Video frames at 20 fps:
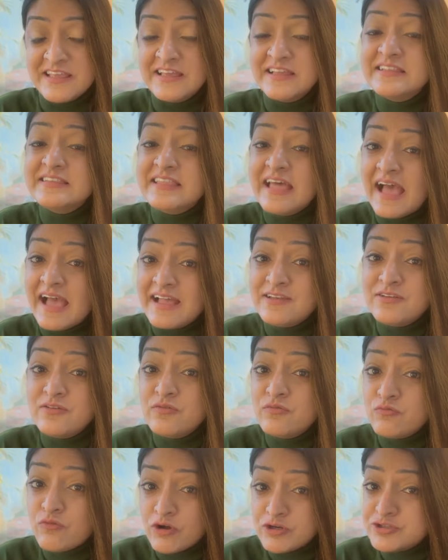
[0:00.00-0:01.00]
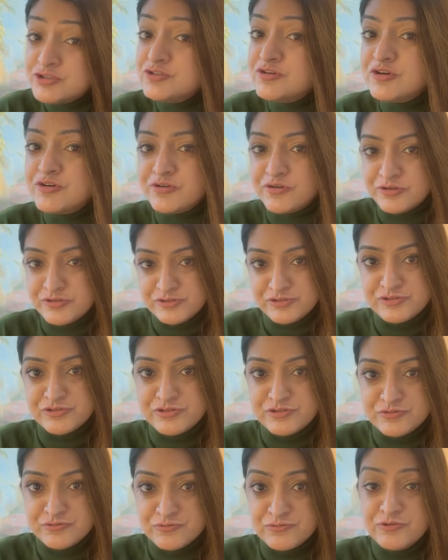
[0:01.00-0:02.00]
that what you're going to
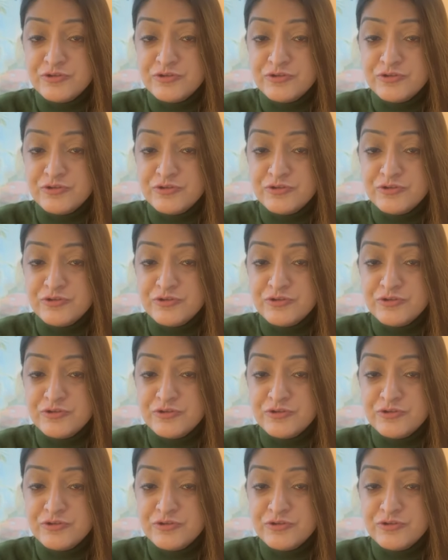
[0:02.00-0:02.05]
do,